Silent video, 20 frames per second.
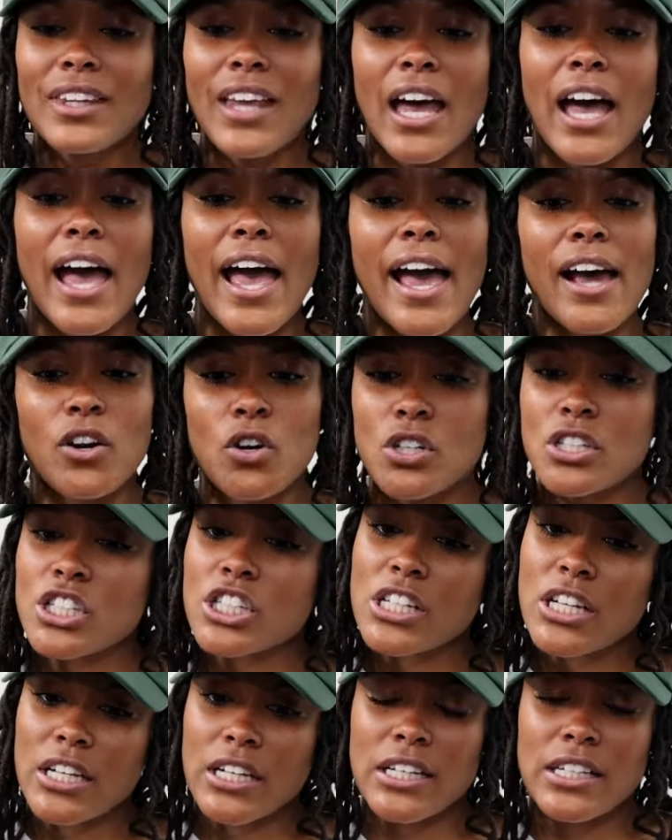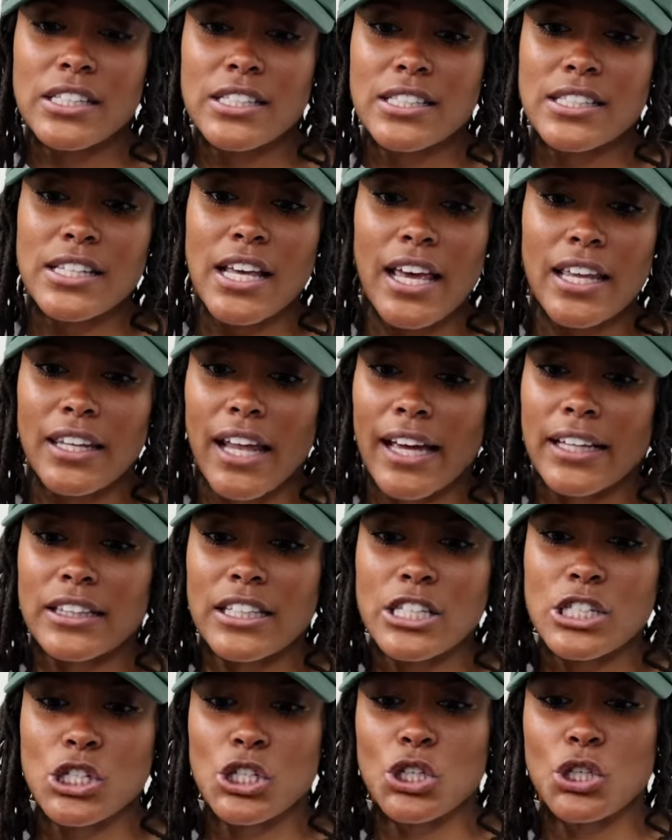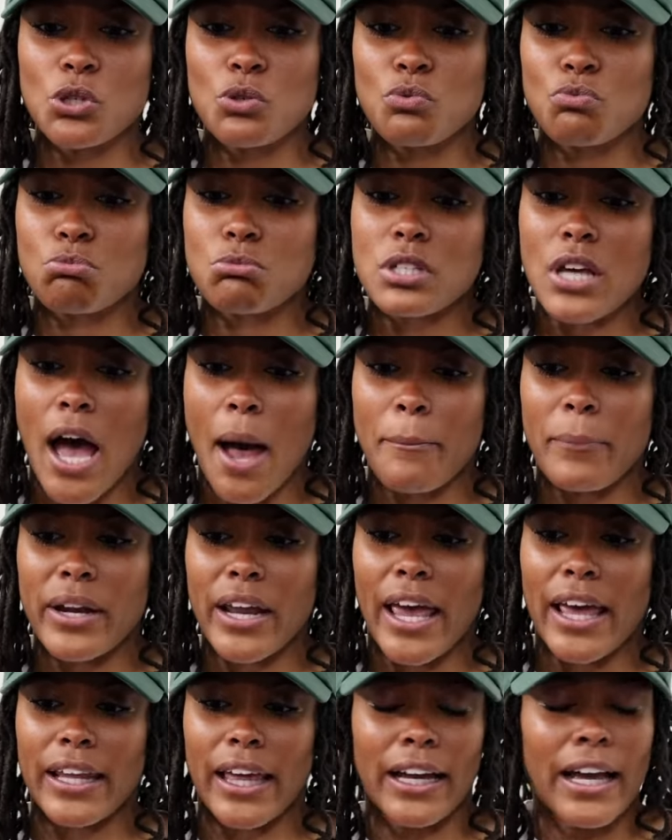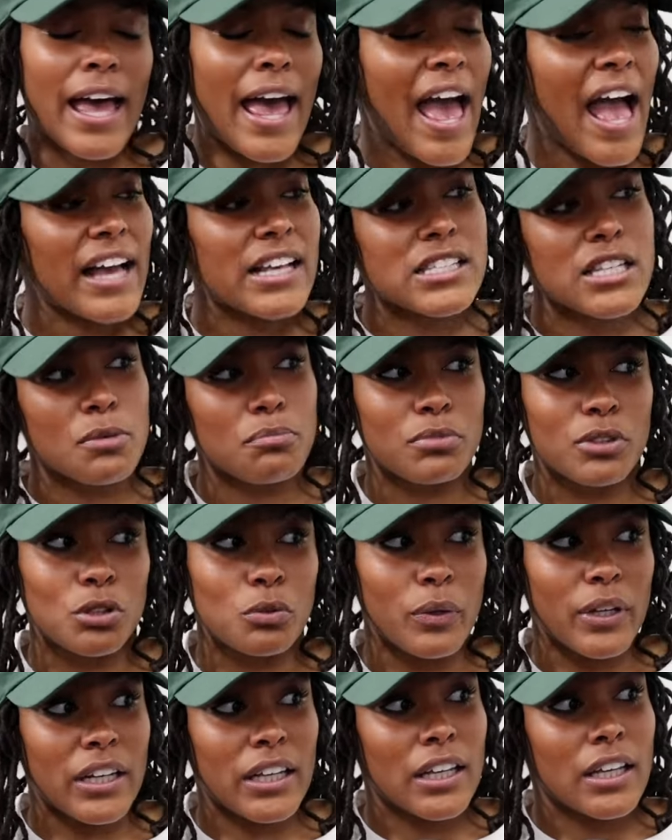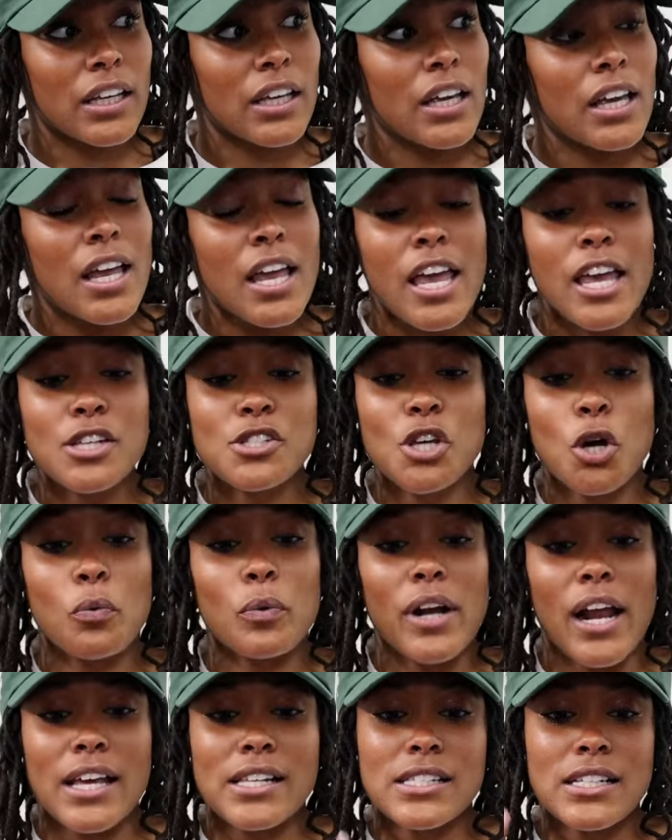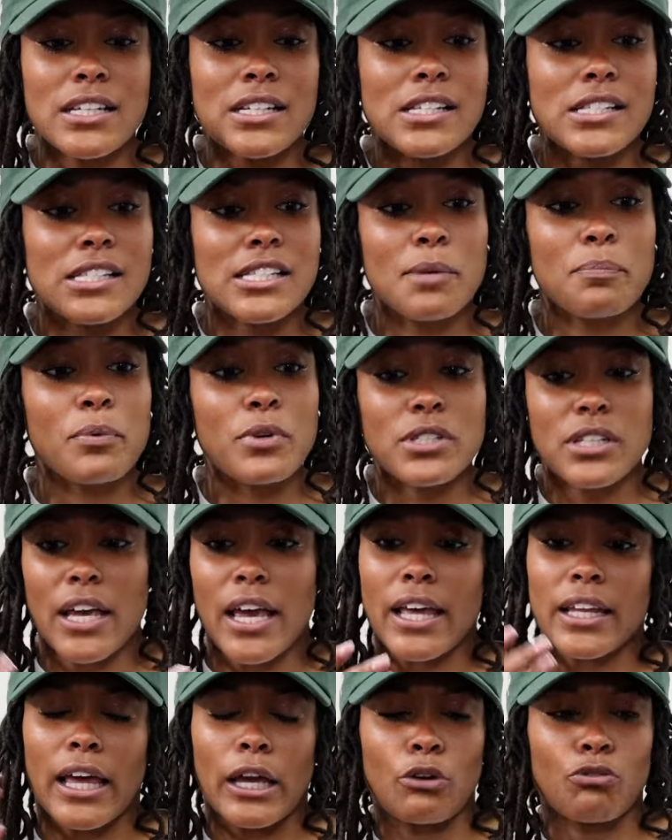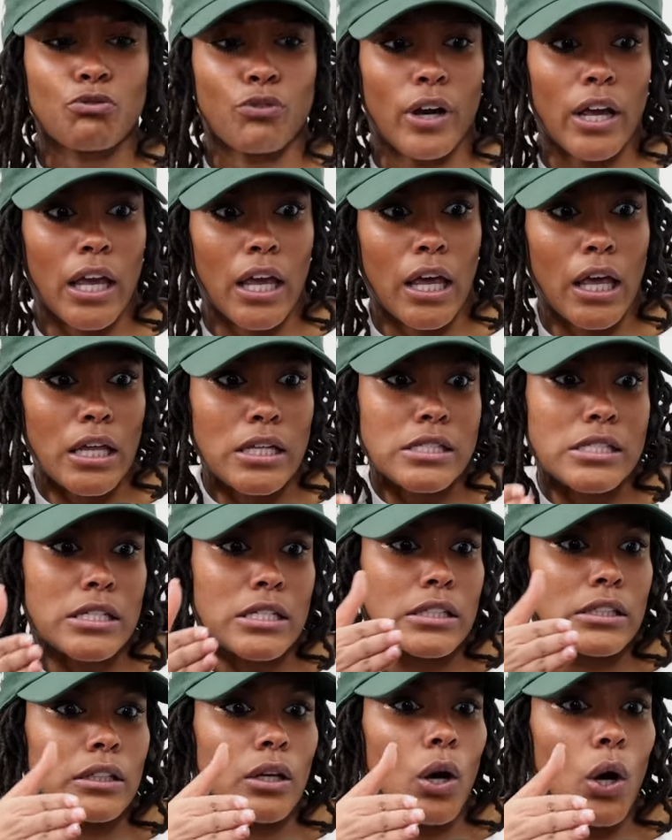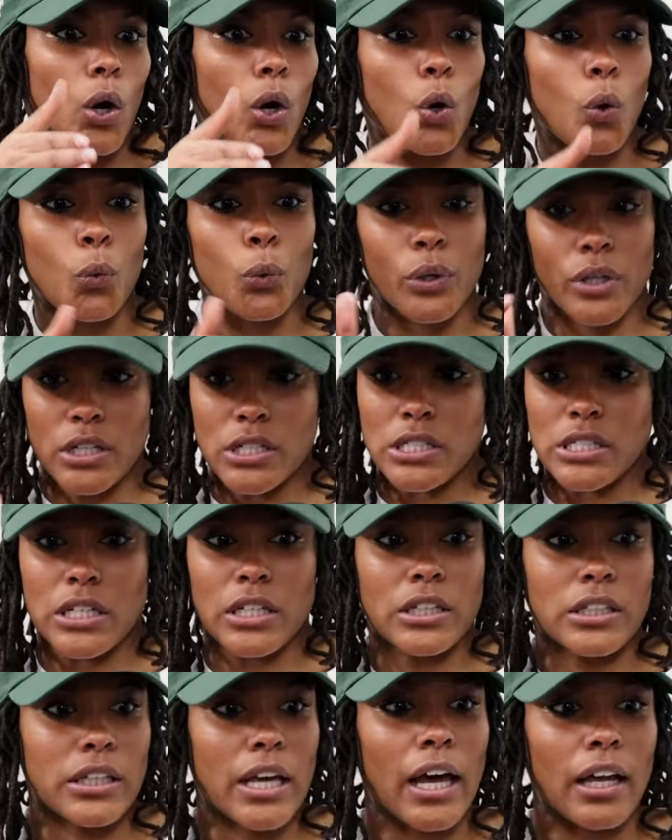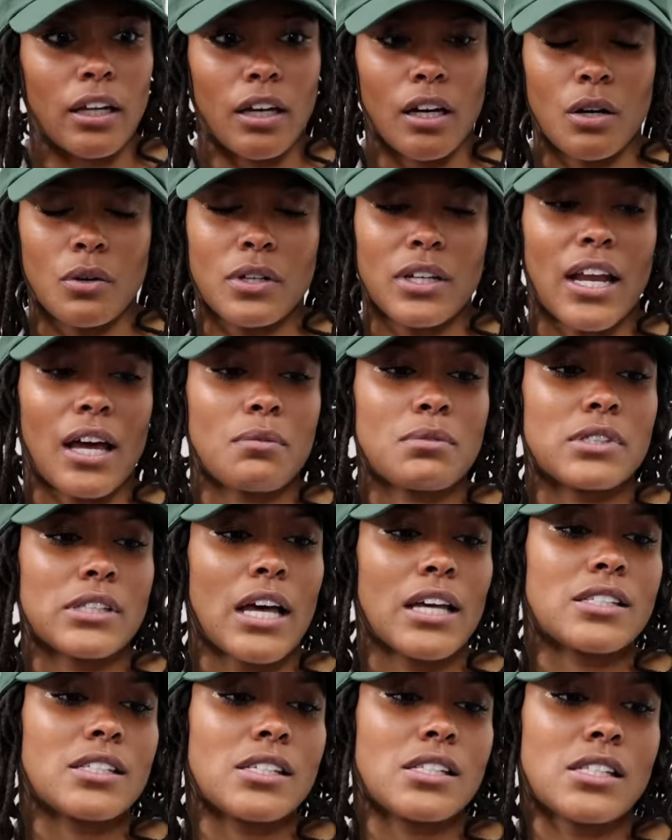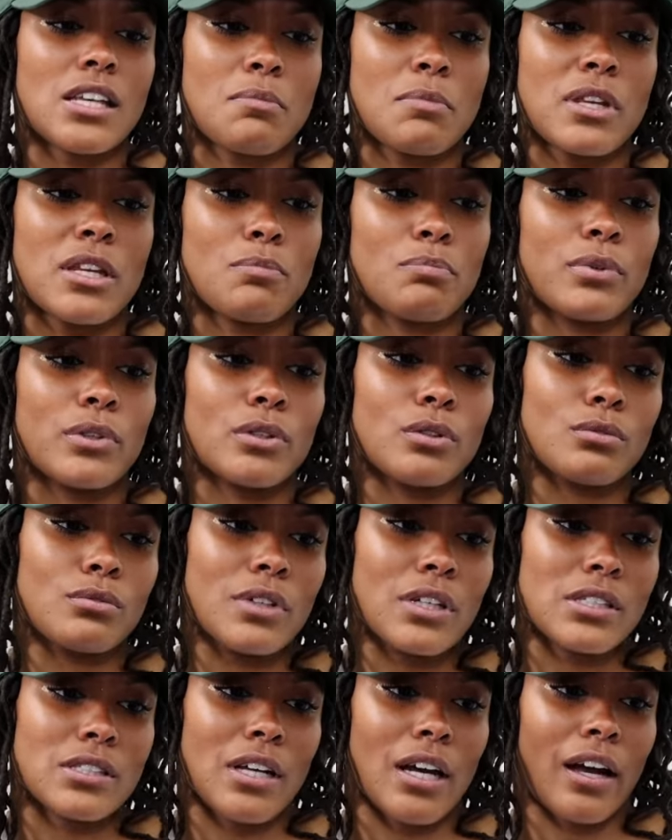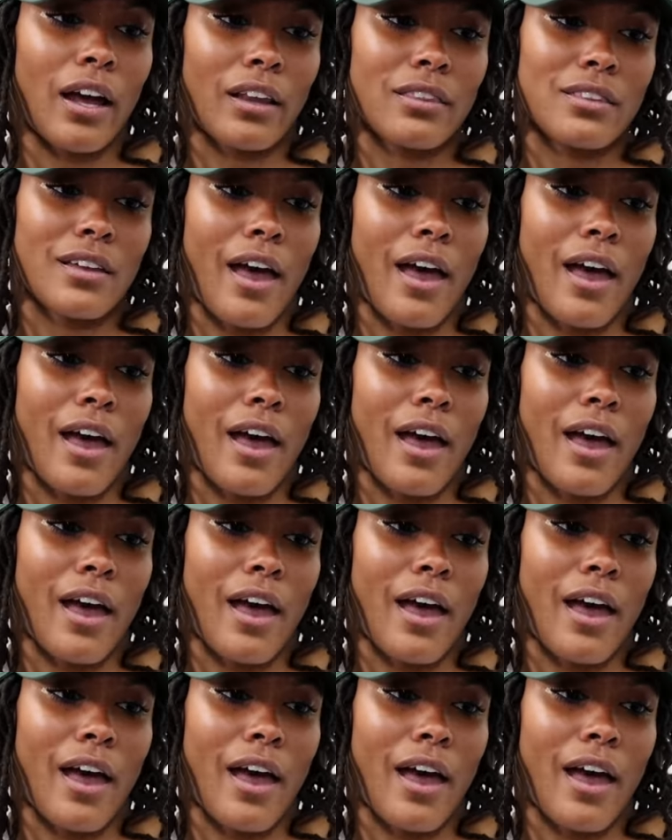I had on jeans and like this cute top, but it had like an accent blue in it. Mm-hmm. And so when I seen the slippers, they had like reds and orange and yellow, and I was like, just give me the blue because I got the